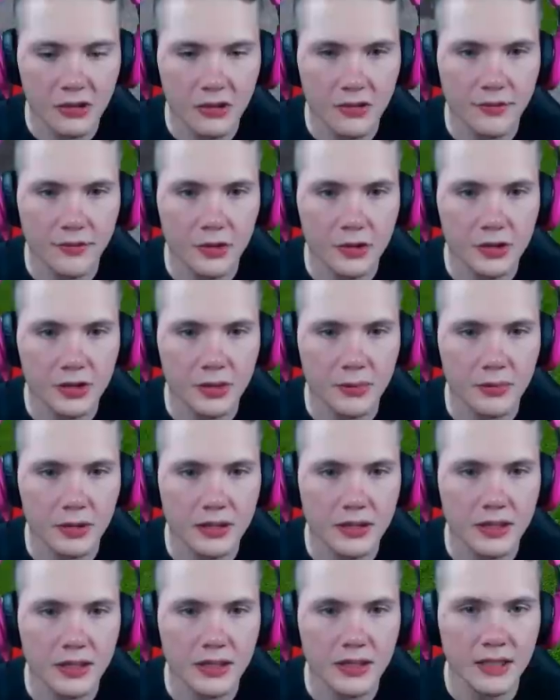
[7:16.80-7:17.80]
our first
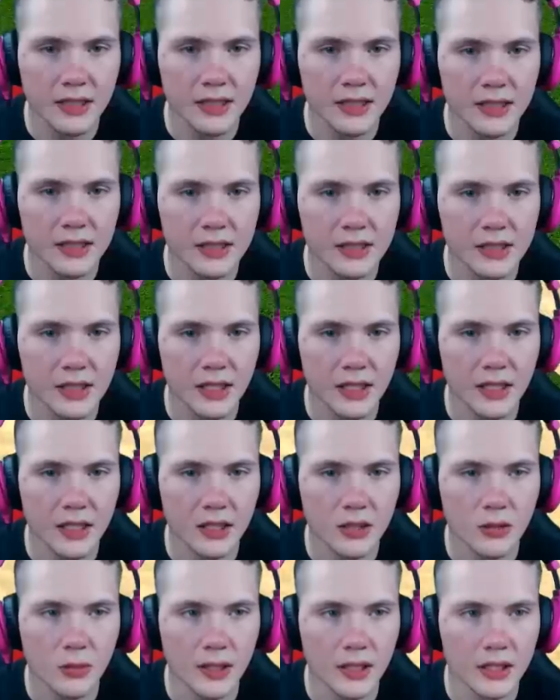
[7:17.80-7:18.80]
ability is a
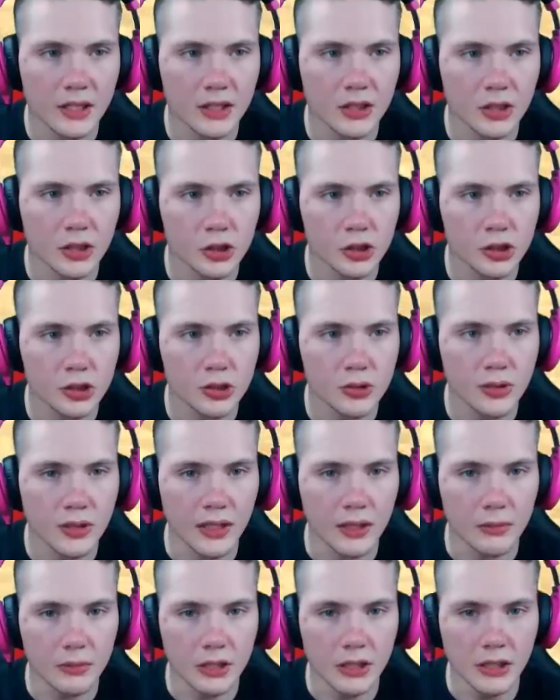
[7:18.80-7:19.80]
quick
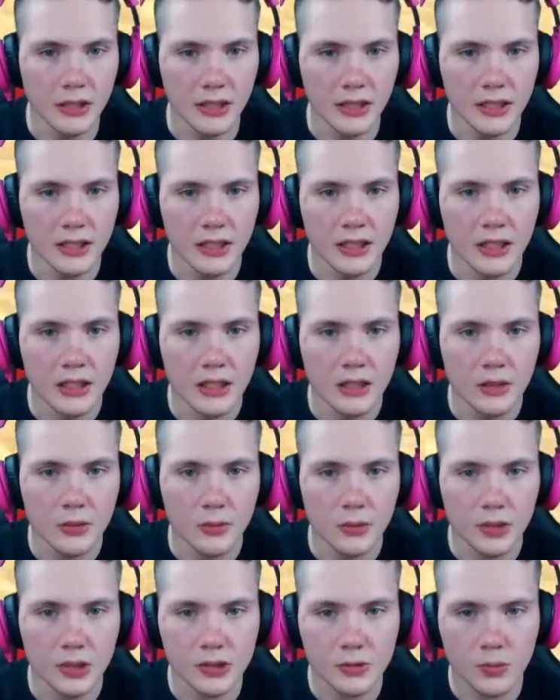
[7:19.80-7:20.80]
shooting ability,
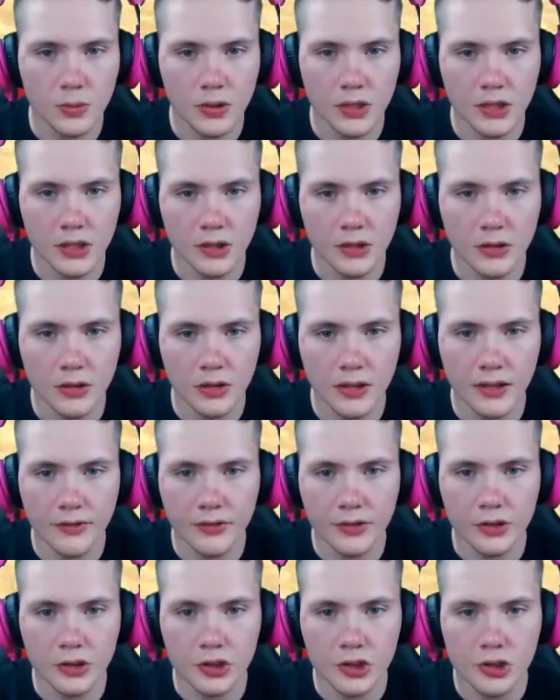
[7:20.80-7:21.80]
which will,
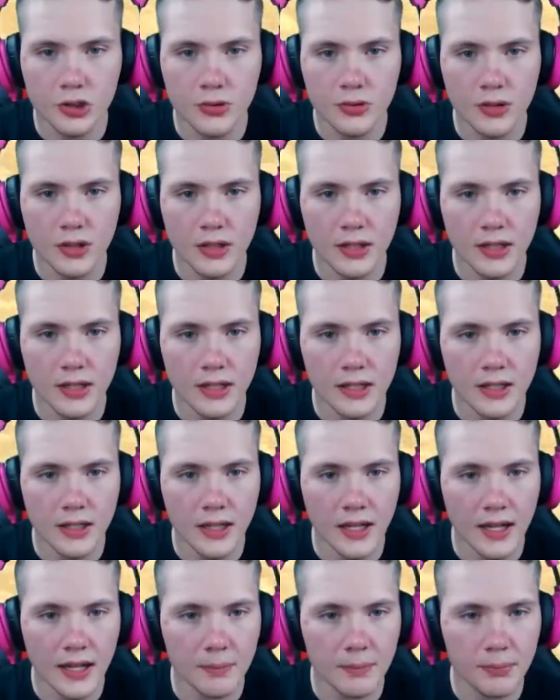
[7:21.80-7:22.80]
if you shoot it
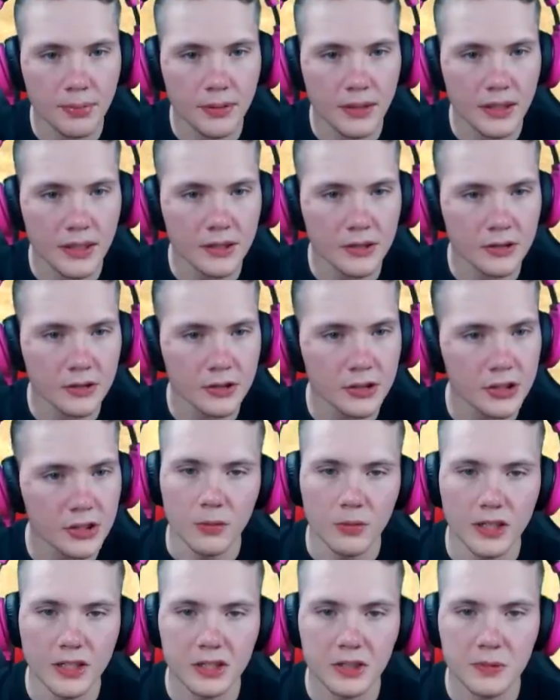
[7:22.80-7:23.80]
at players,
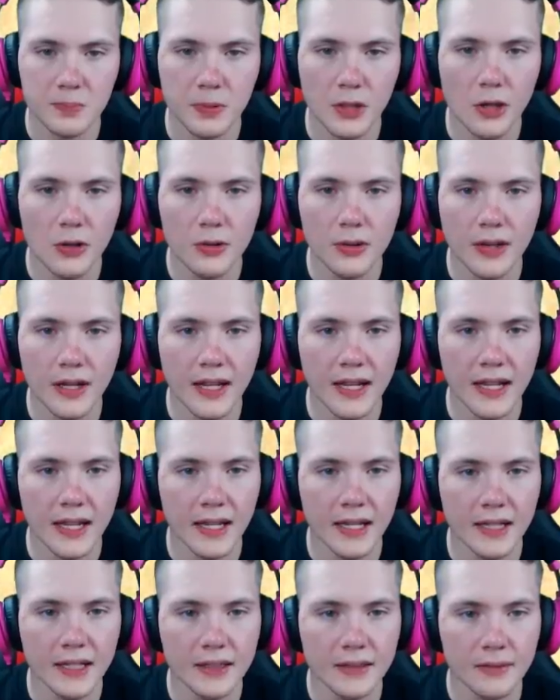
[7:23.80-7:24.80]
will explode
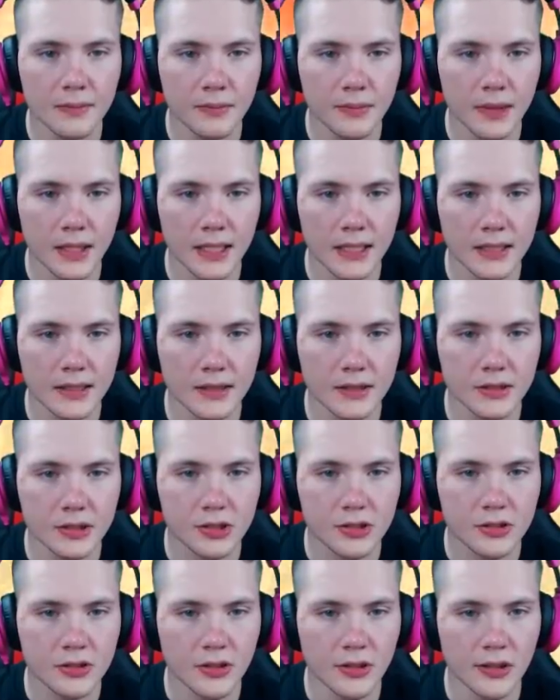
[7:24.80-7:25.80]
and make
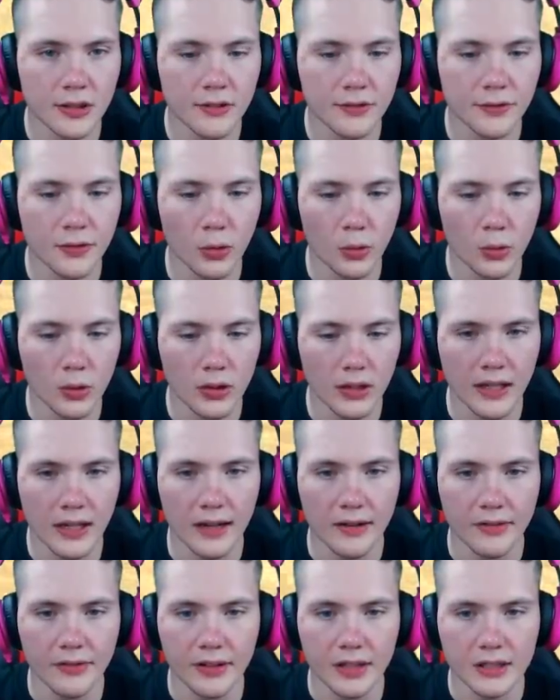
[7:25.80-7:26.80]
the floor
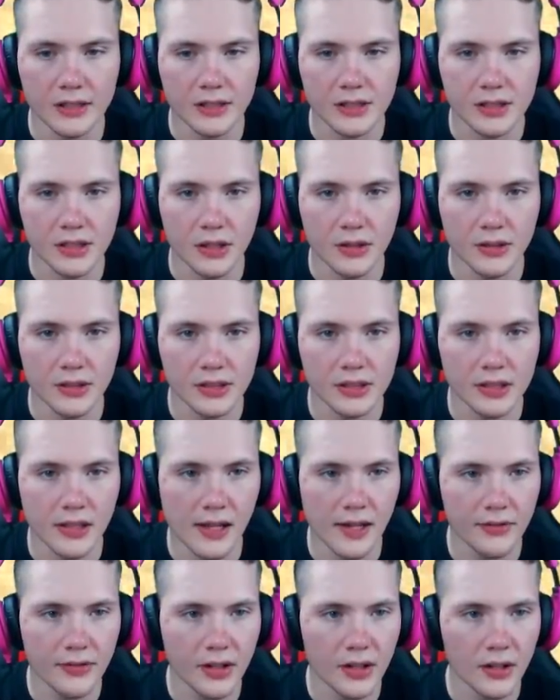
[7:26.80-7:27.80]
lava. So this
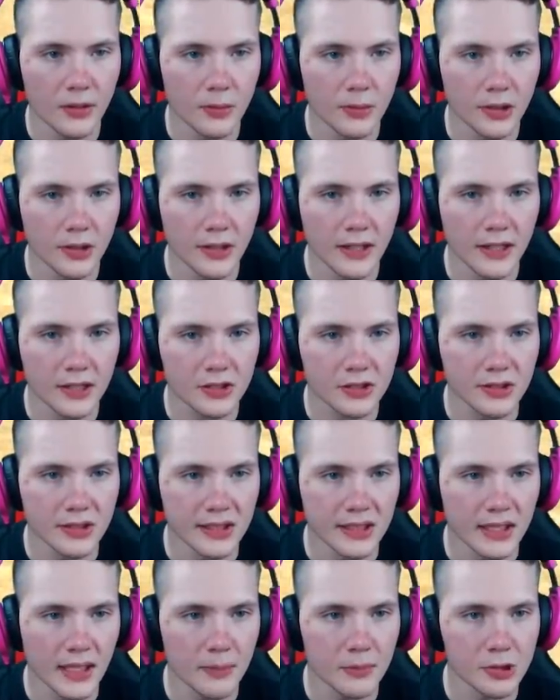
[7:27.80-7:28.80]
lava will actually
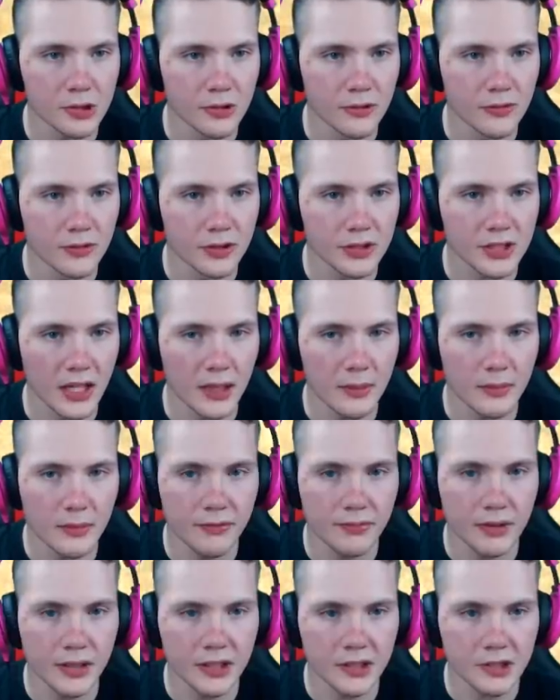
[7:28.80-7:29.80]
damage over time if
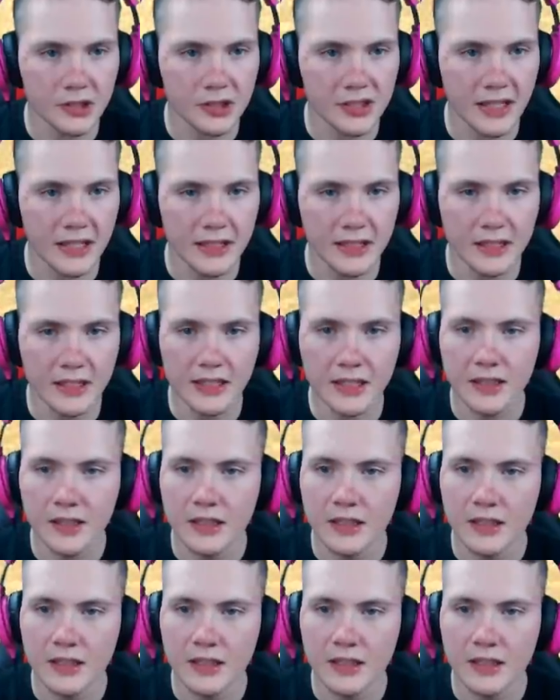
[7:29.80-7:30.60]
players stand in it.